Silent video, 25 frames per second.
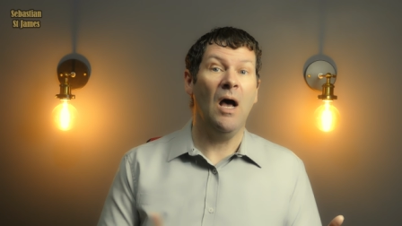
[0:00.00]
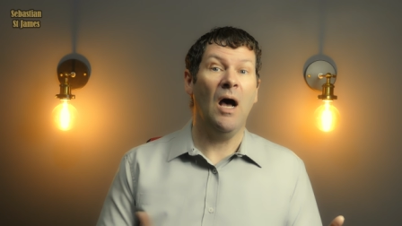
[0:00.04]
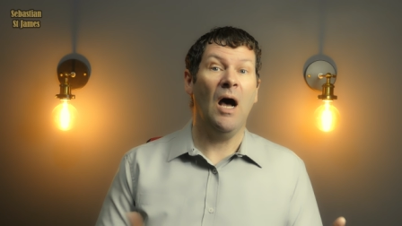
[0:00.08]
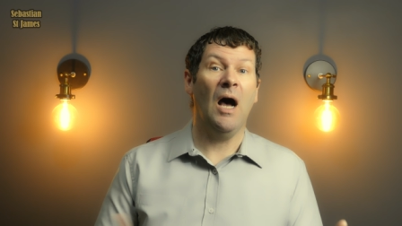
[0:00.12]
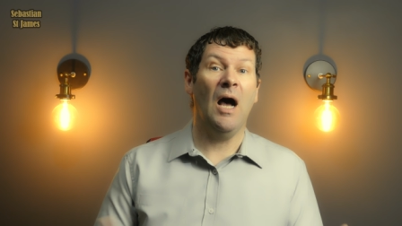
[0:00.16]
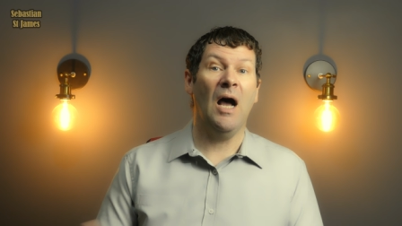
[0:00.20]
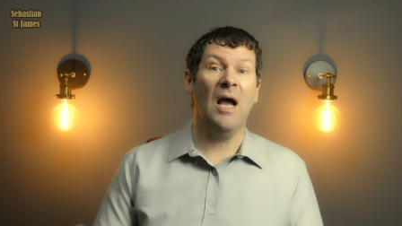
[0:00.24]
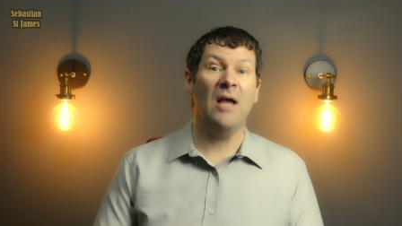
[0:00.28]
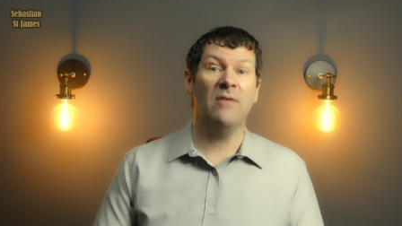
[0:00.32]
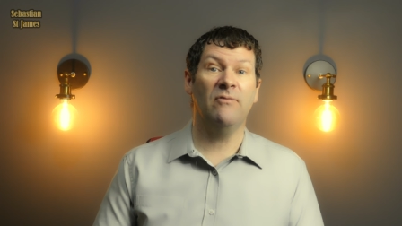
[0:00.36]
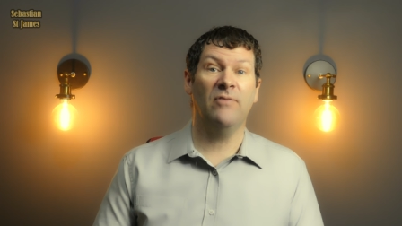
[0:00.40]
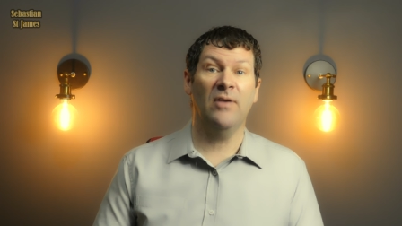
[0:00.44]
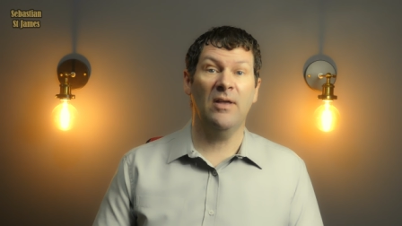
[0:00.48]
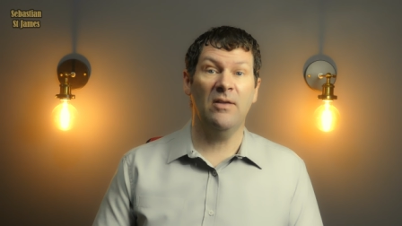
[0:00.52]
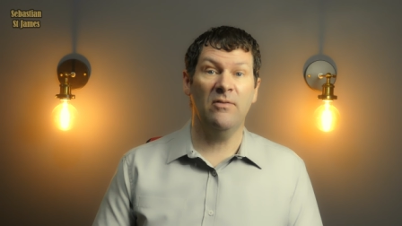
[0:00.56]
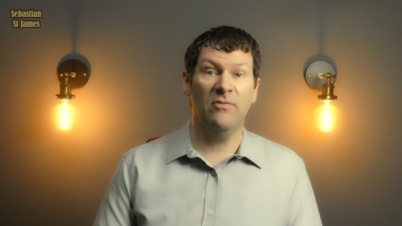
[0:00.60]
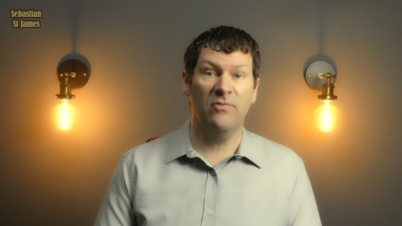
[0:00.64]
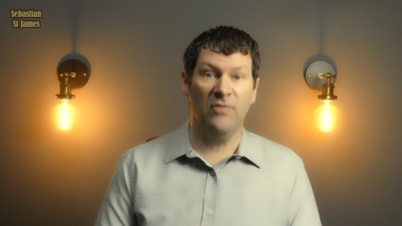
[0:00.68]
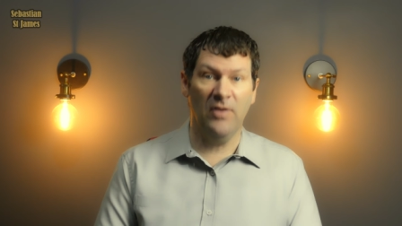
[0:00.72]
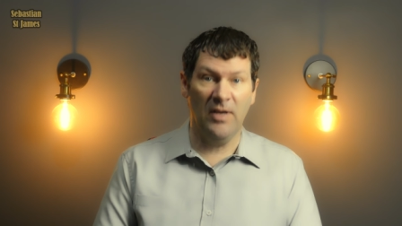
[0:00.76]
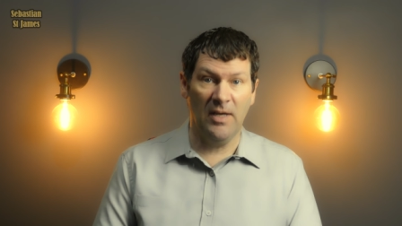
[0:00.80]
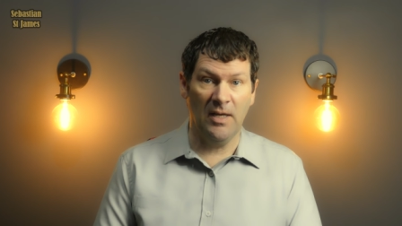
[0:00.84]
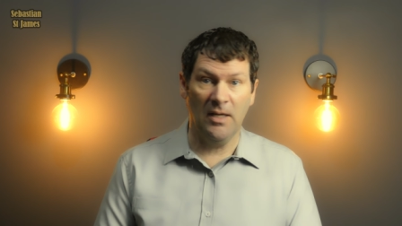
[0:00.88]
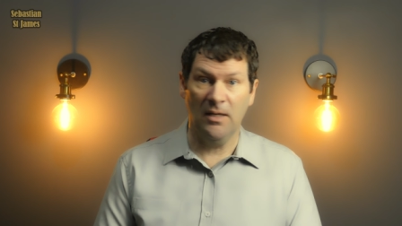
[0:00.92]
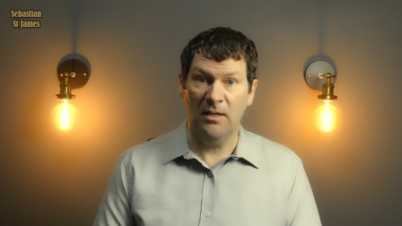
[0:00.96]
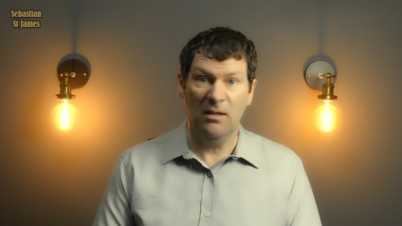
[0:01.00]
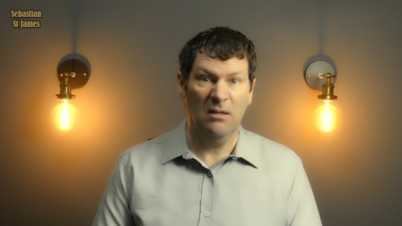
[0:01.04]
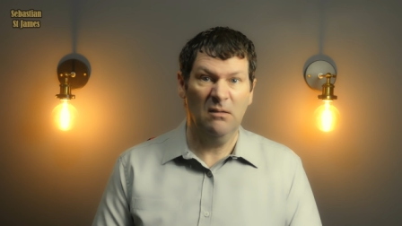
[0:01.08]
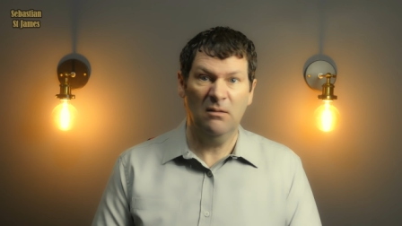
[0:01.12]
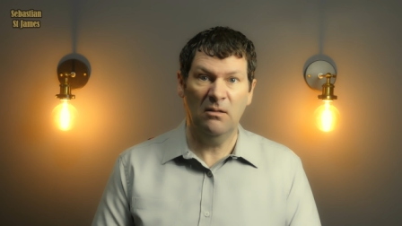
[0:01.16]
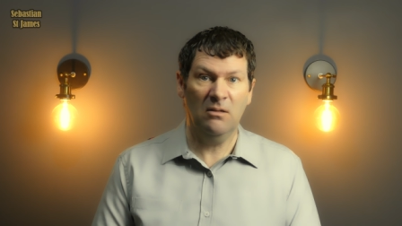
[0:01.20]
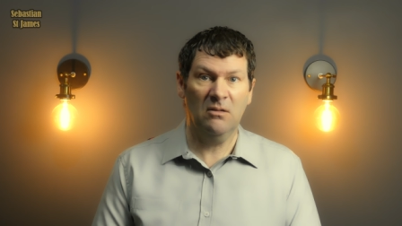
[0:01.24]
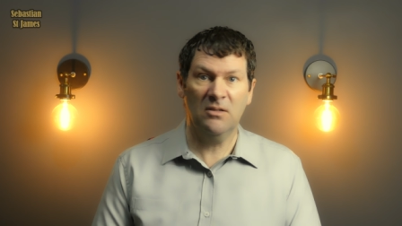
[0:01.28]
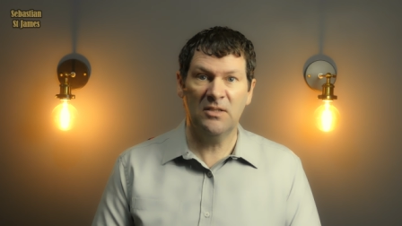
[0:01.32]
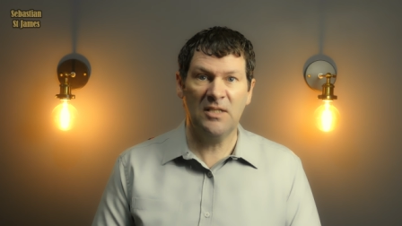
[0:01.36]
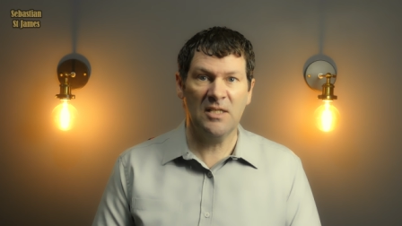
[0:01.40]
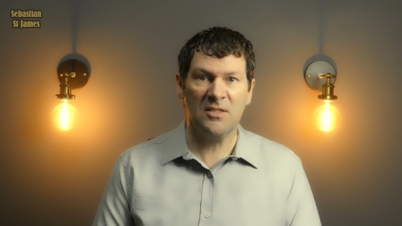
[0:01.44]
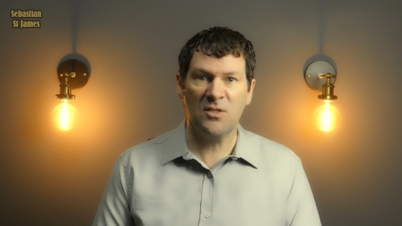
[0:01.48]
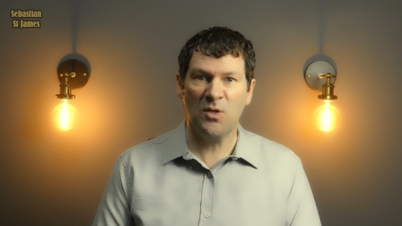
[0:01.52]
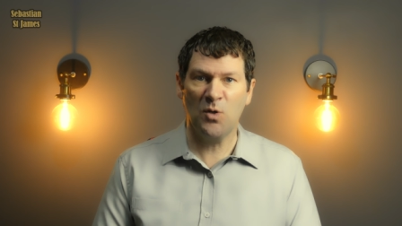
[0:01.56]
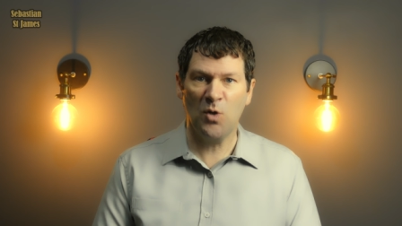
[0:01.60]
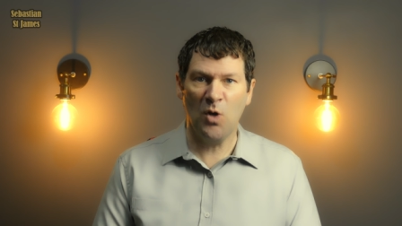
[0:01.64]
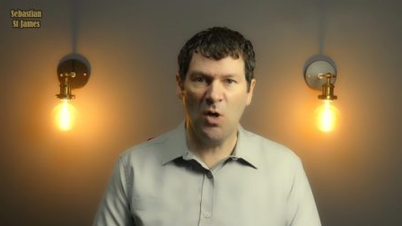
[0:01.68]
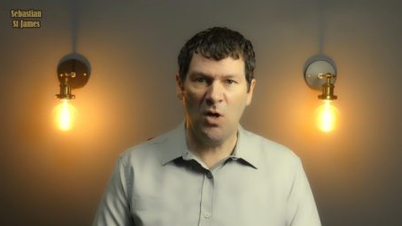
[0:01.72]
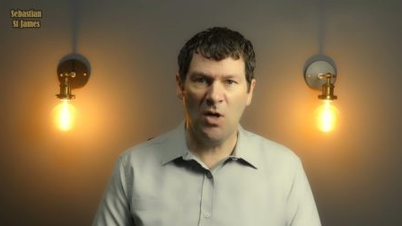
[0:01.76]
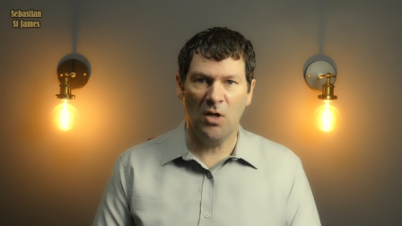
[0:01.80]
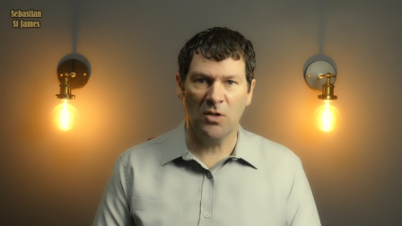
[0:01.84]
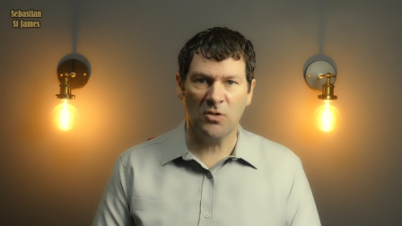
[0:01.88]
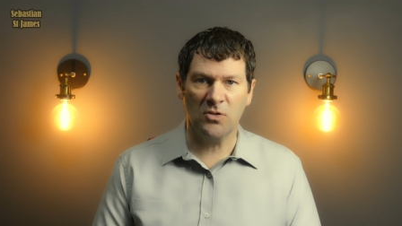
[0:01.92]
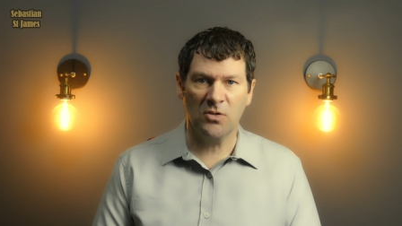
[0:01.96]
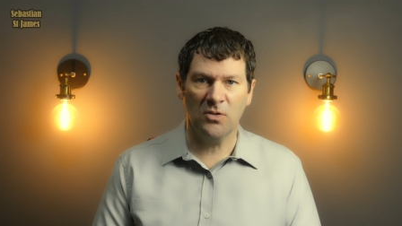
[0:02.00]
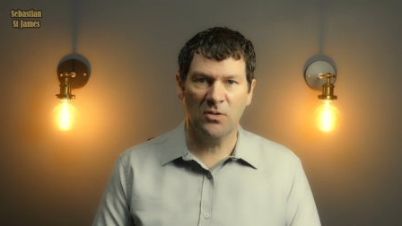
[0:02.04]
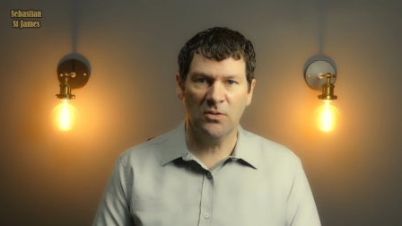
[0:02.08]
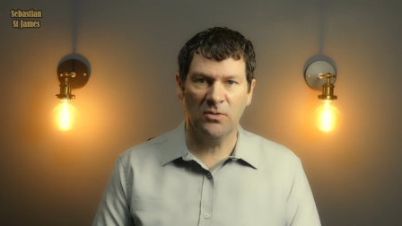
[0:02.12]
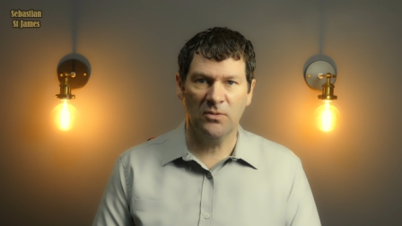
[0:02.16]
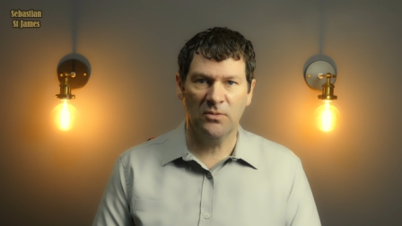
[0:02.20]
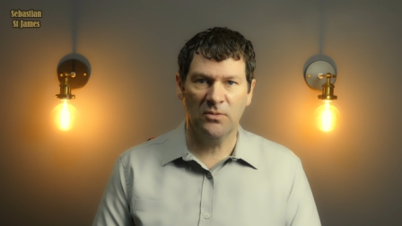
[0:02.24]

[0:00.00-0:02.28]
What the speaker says: IVV, or does it not?